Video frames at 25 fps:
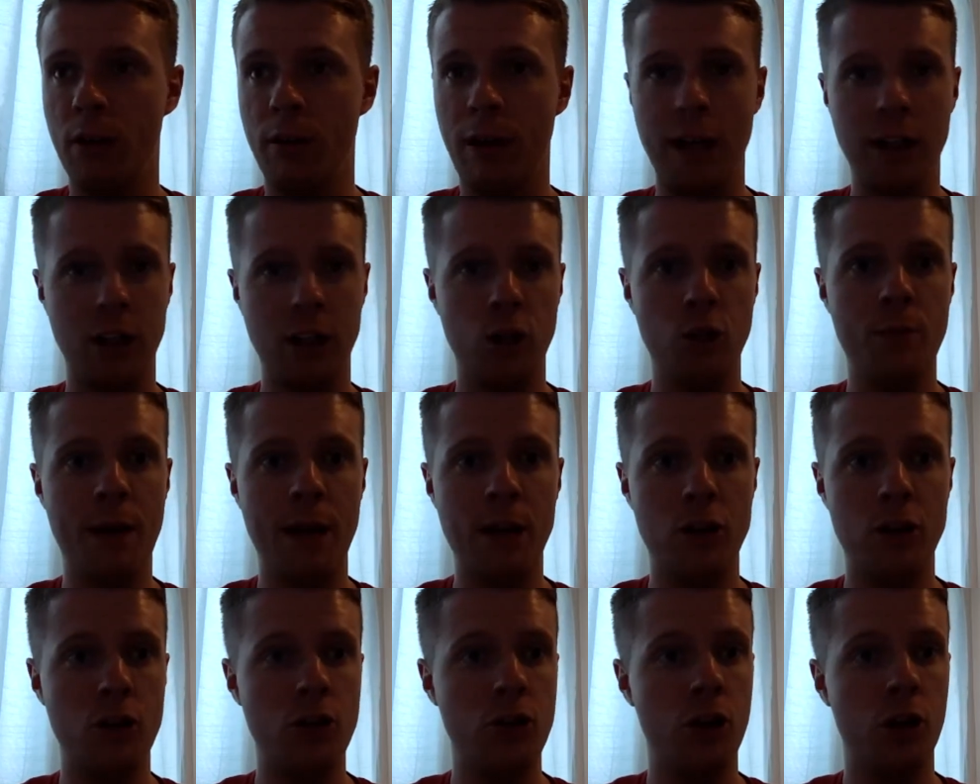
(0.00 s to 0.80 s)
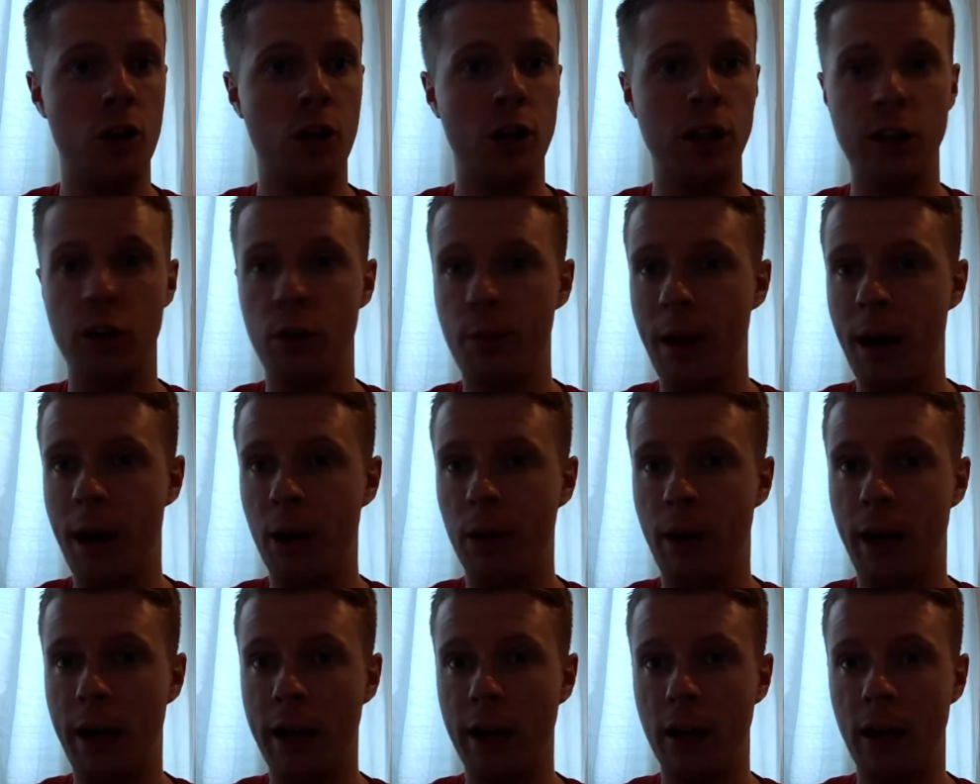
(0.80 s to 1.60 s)
like you mentioned earlier
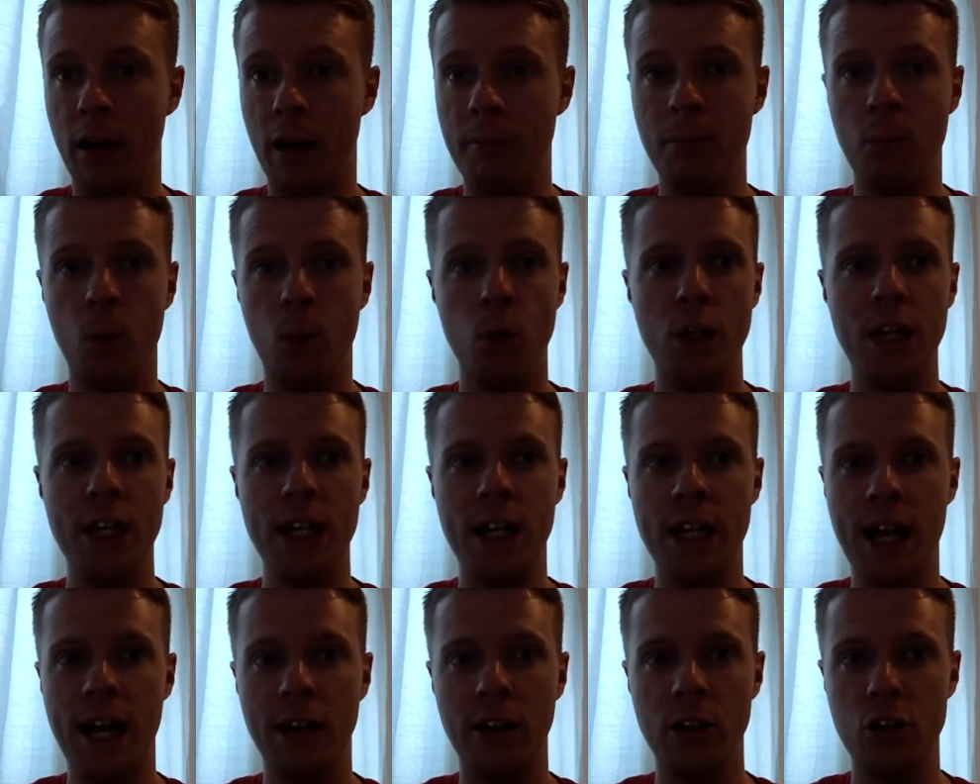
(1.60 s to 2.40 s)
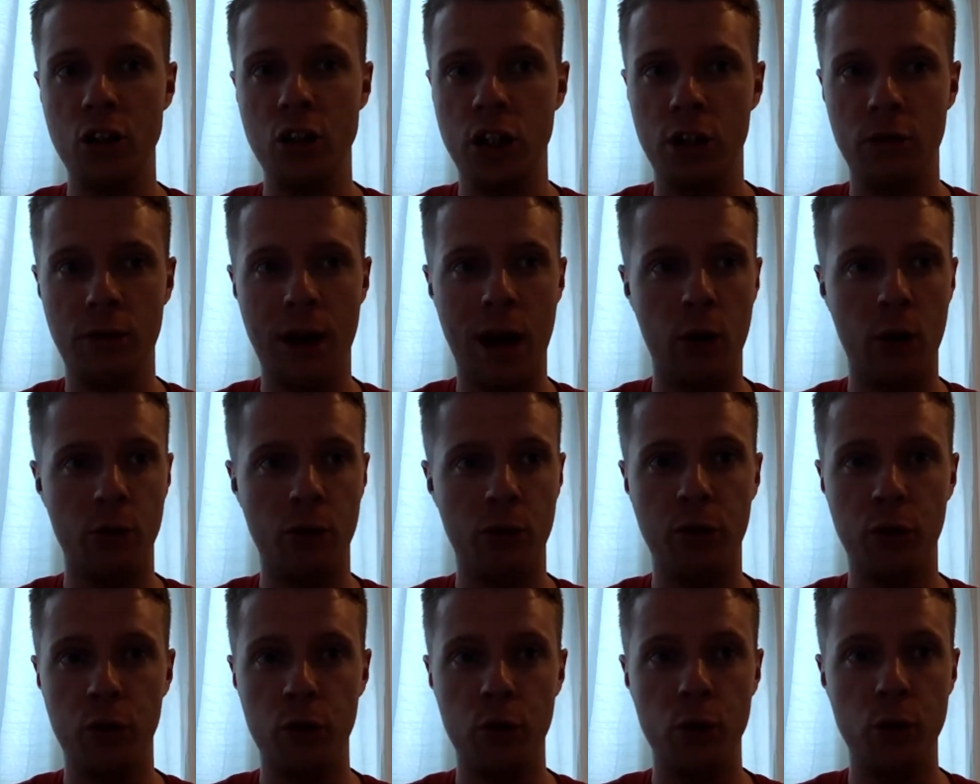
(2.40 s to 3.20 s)
about like a money analogy around
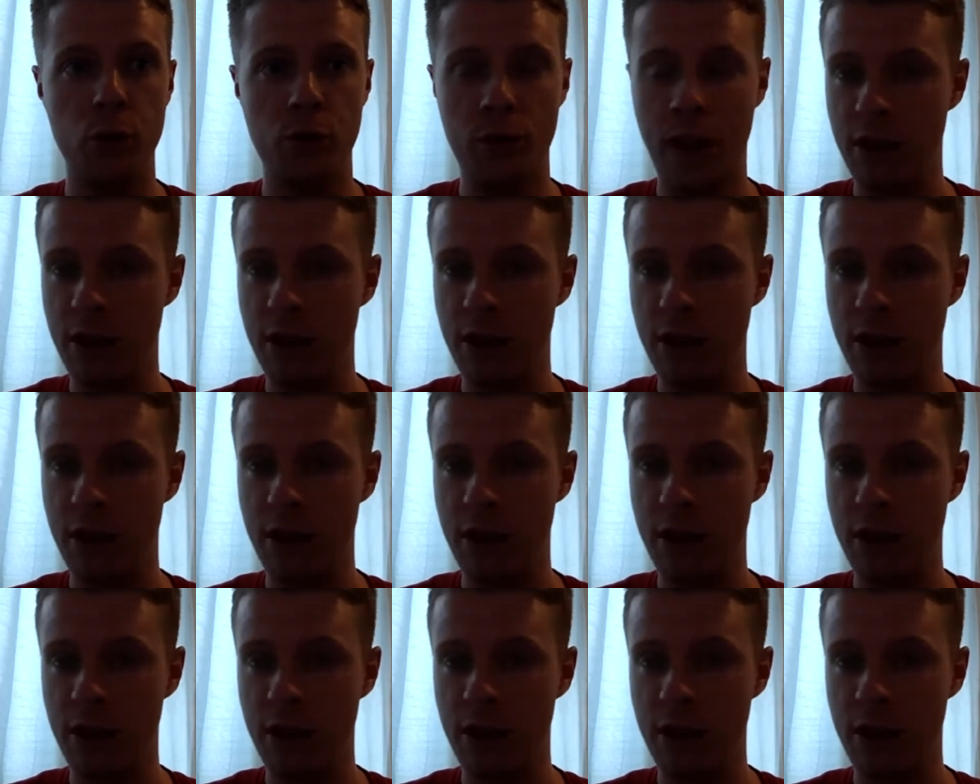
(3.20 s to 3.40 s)
food,